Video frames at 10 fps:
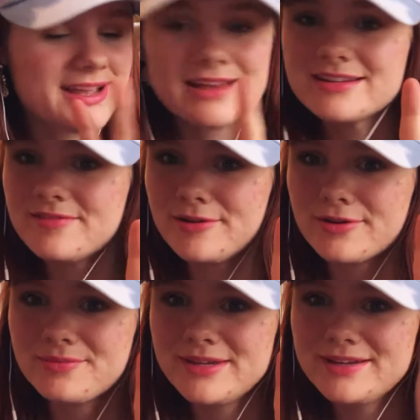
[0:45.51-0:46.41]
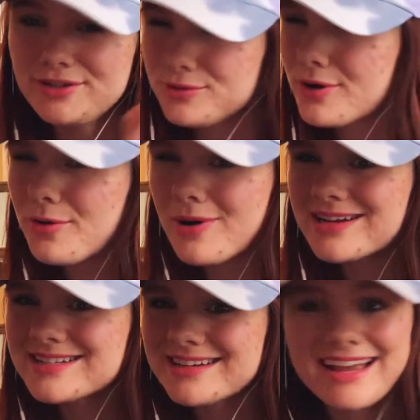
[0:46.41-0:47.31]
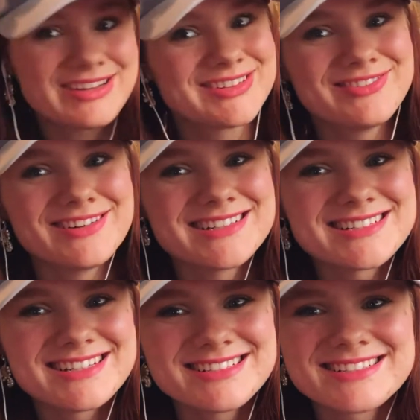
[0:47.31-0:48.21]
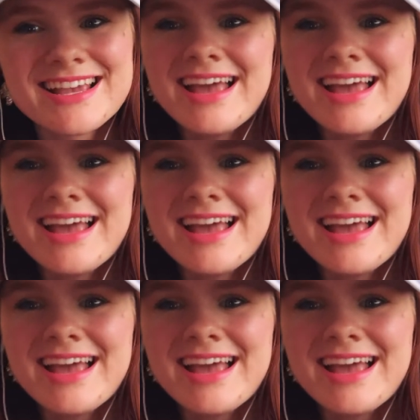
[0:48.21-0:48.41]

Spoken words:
I definitely recommend you go watch it after you watch this.